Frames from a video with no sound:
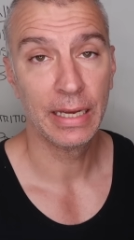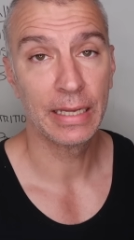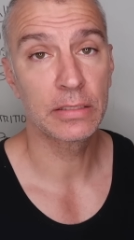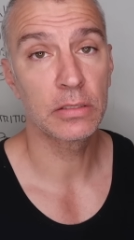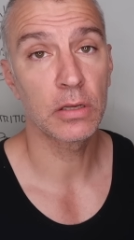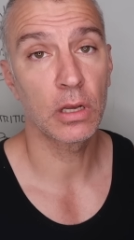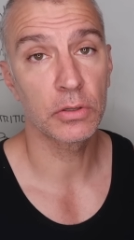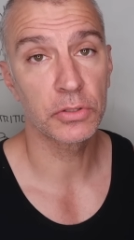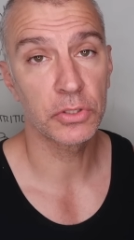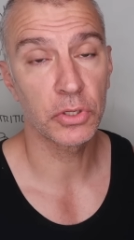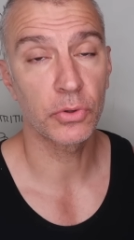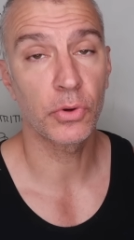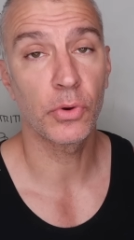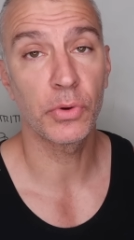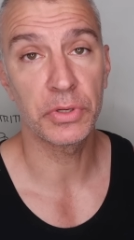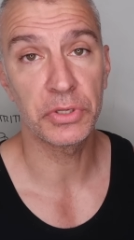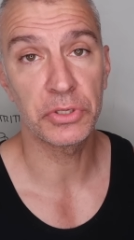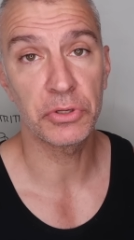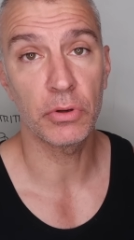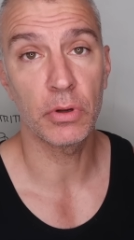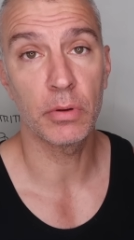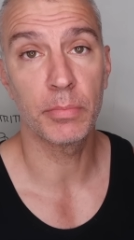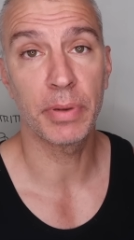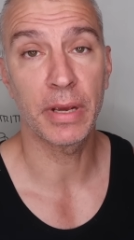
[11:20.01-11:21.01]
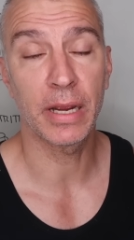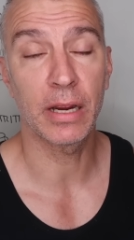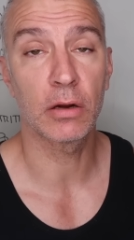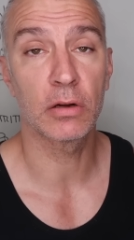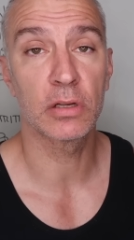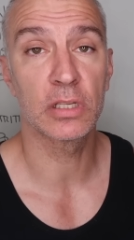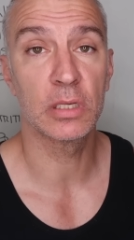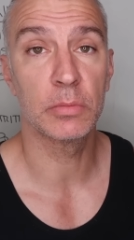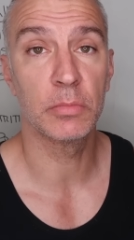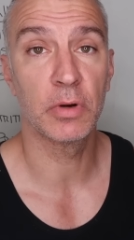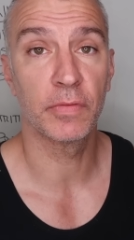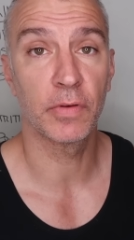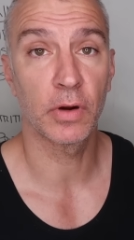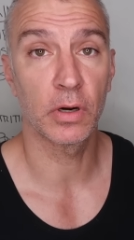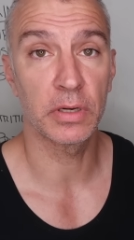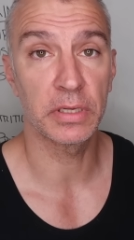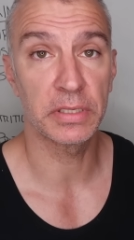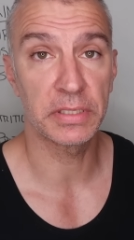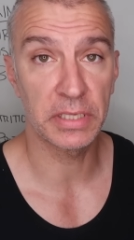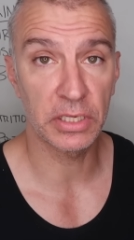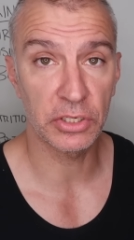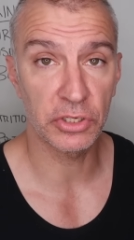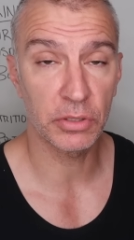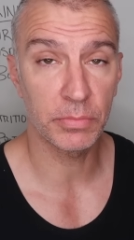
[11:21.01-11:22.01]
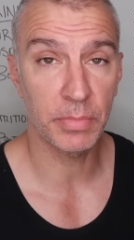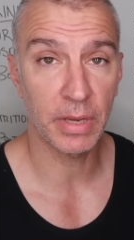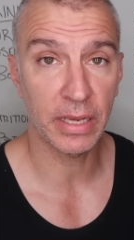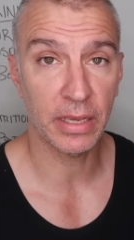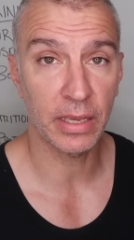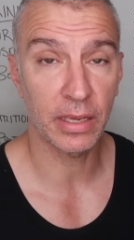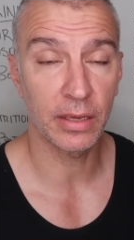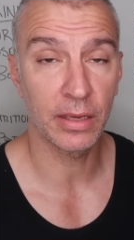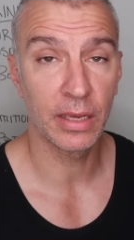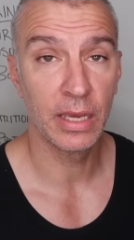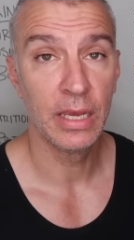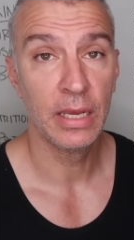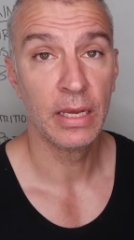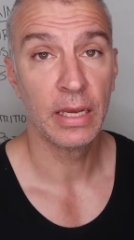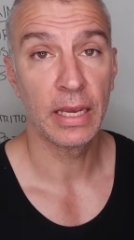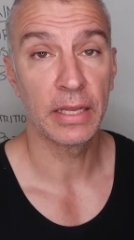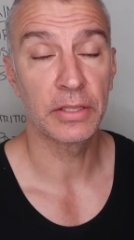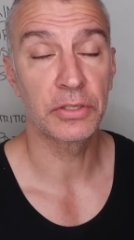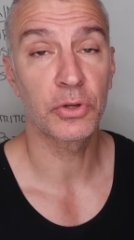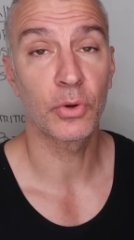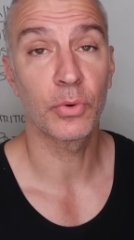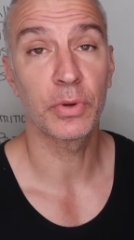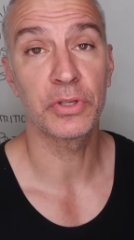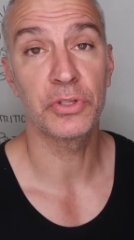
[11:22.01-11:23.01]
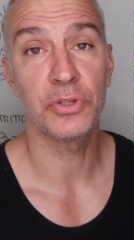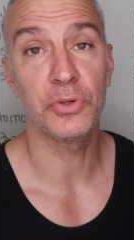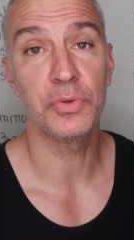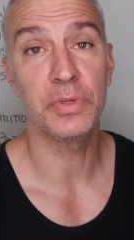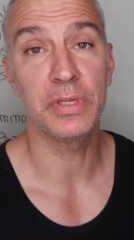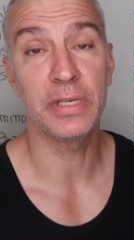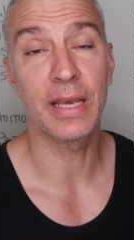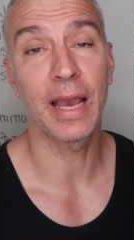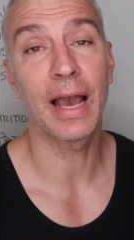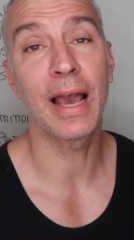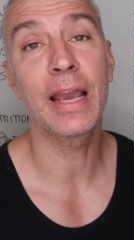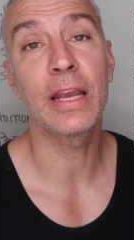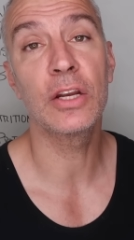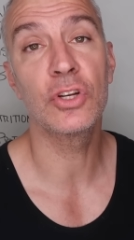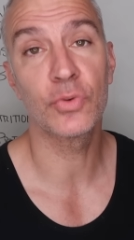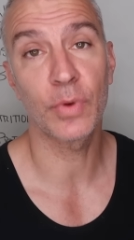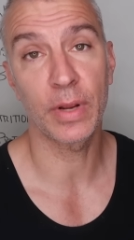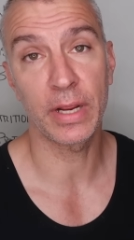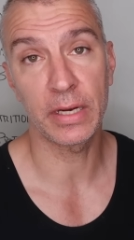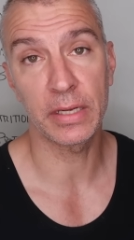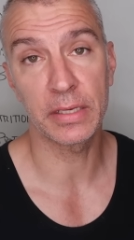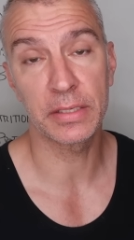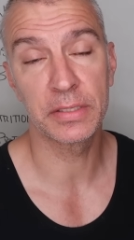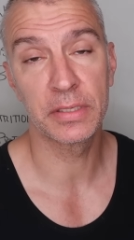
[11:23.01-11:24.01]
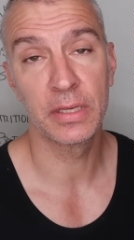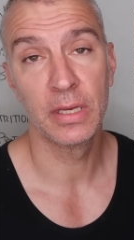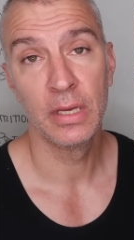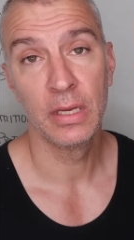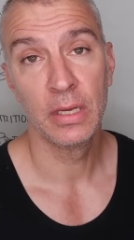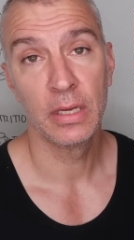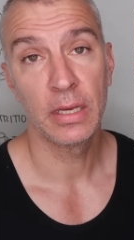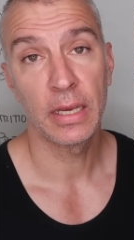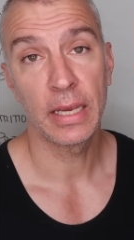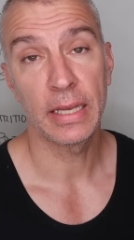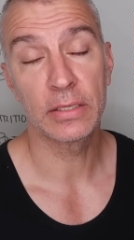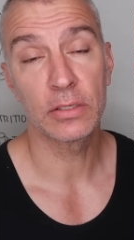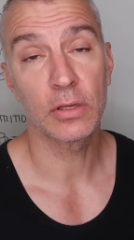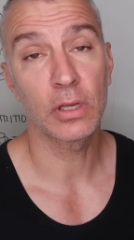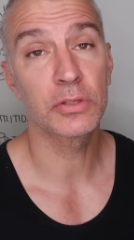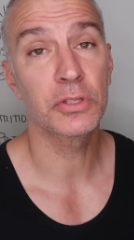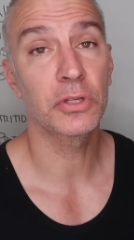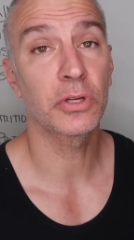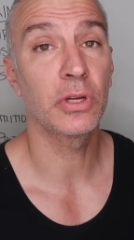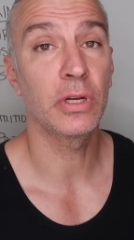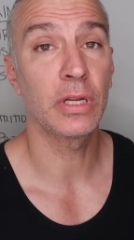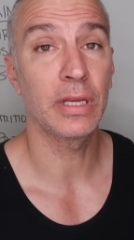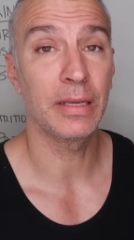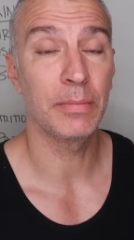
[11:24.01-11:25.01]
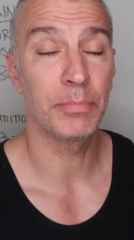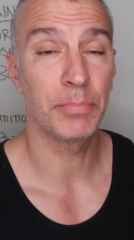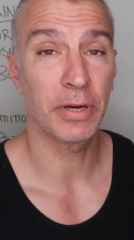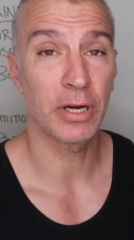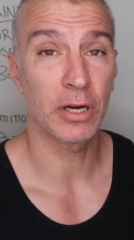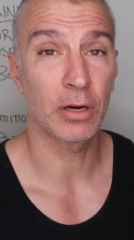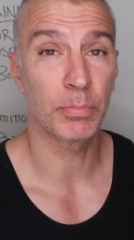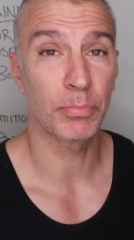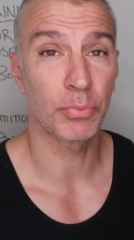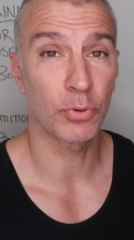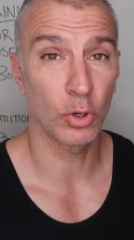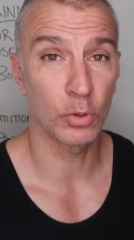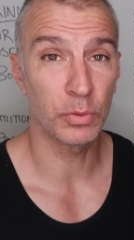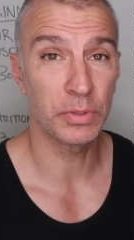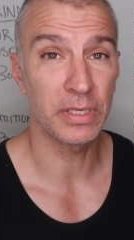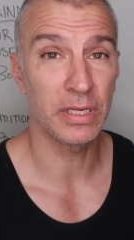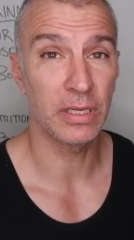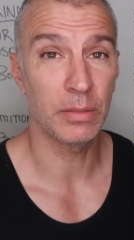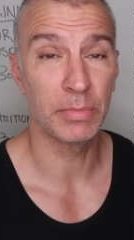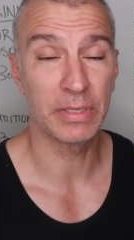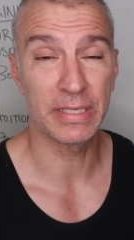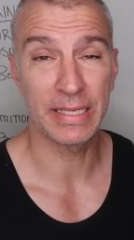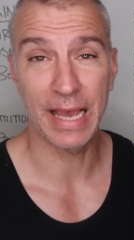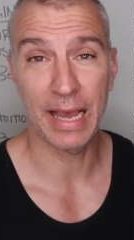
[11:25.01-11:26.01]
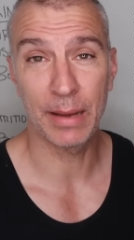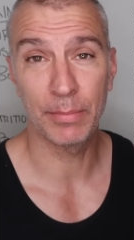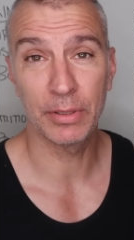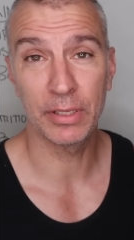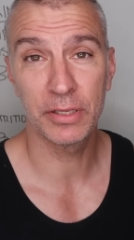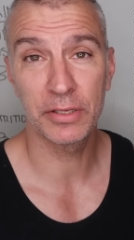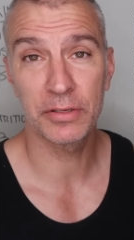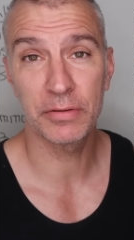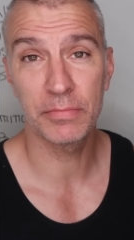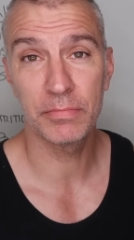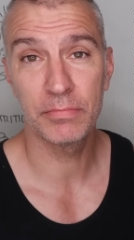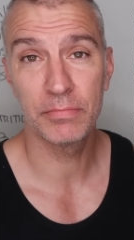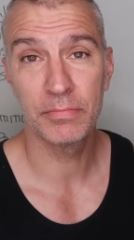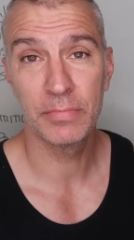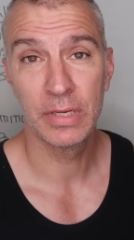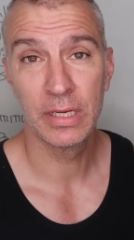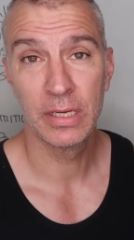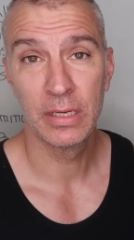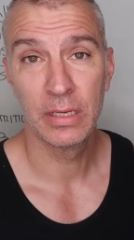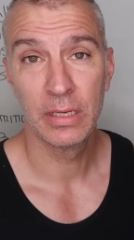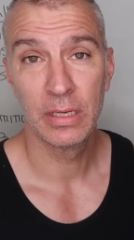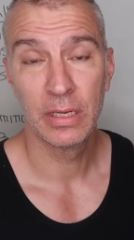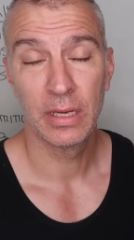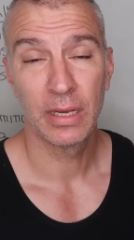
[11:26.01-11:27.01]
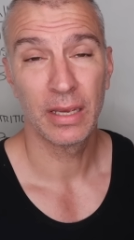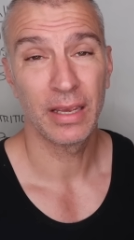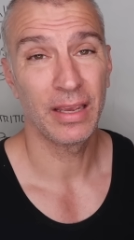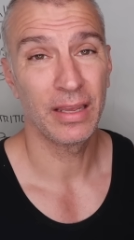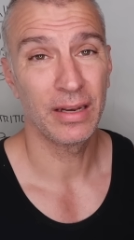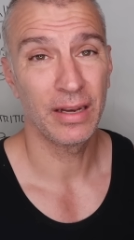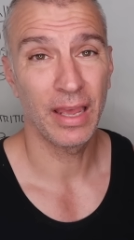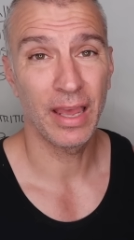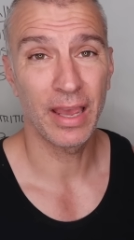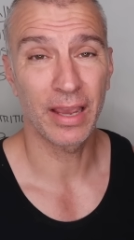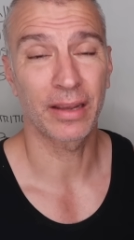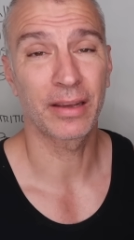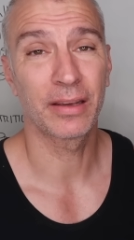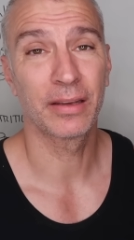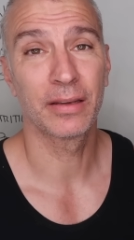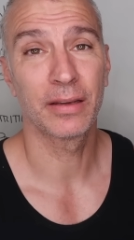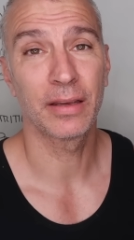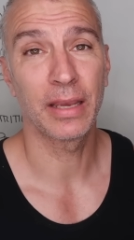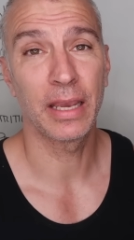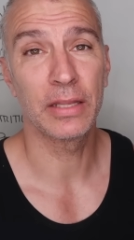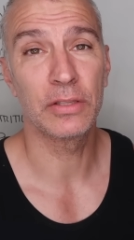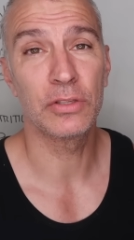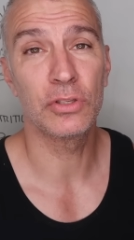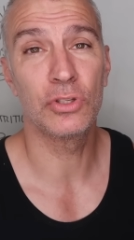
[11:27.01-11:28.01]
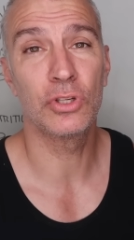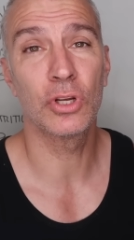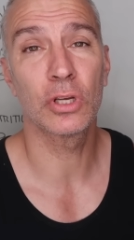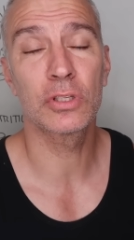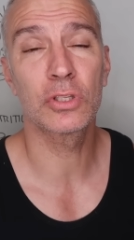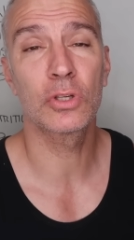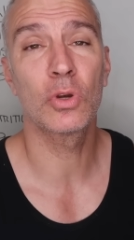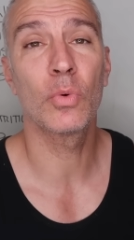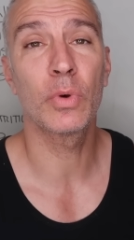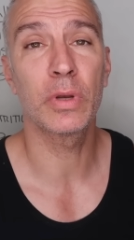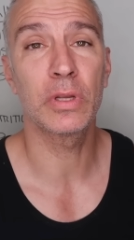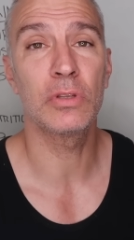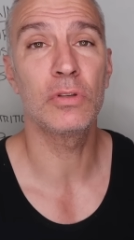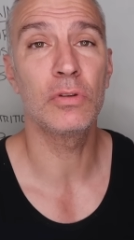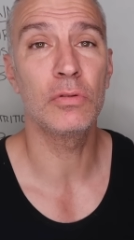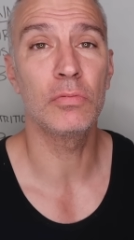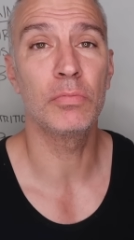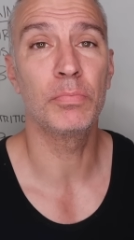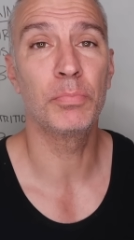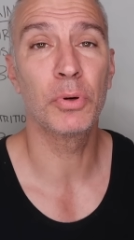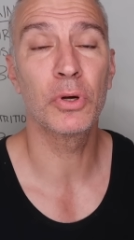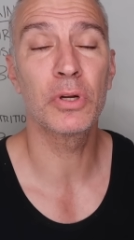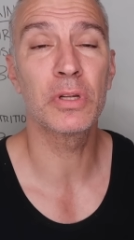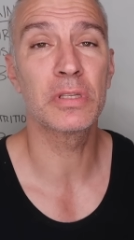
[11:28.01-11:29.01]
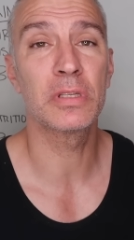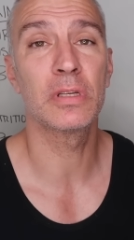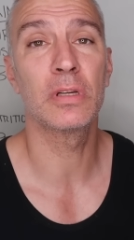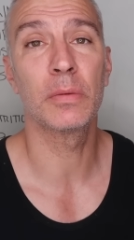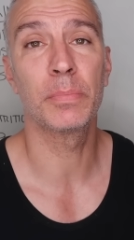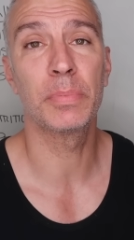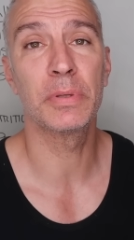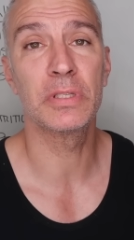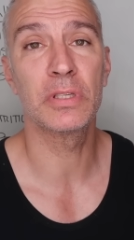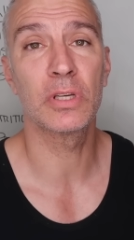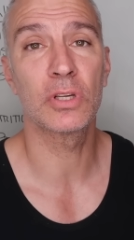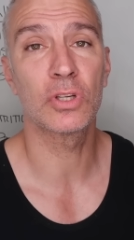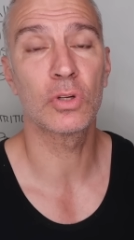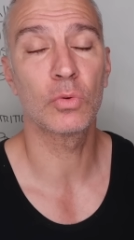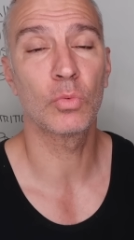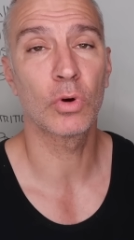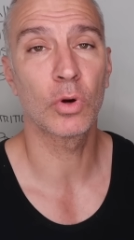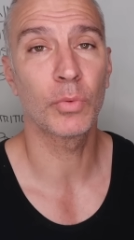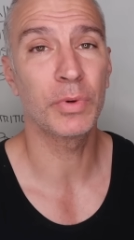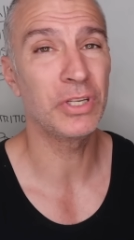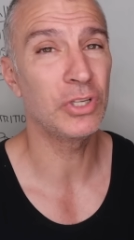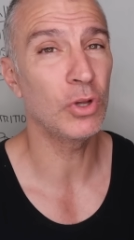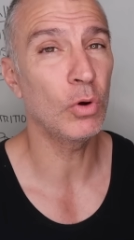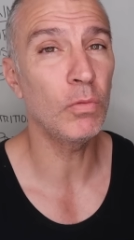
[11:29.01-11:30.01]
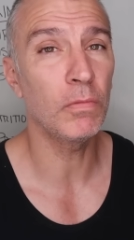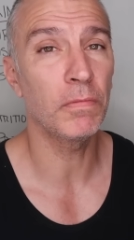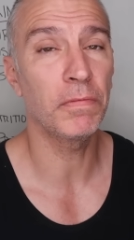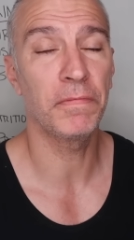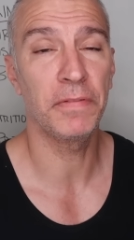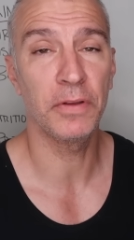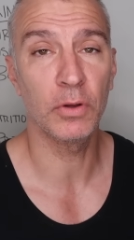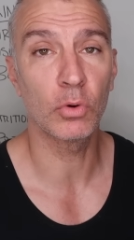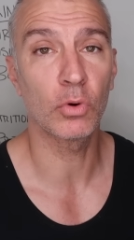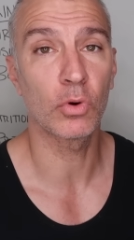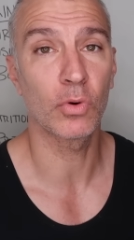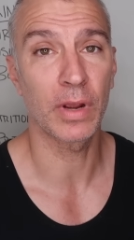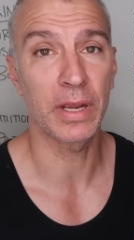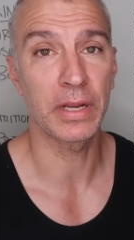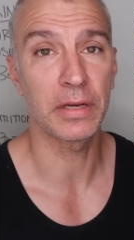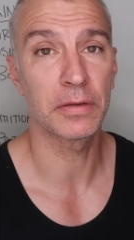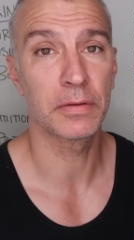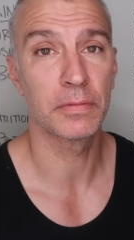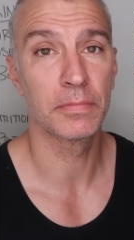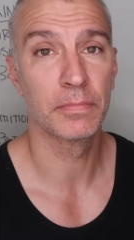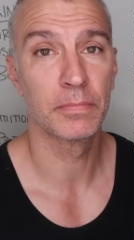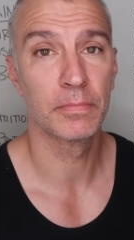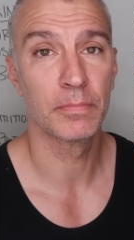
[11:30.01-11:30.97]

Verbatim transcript: It's also going to impair some of our decision making. It's going to dehydrate us. It's also going to impair protein metabolism, and heck, it's just going to put us in a position where we don't feel great.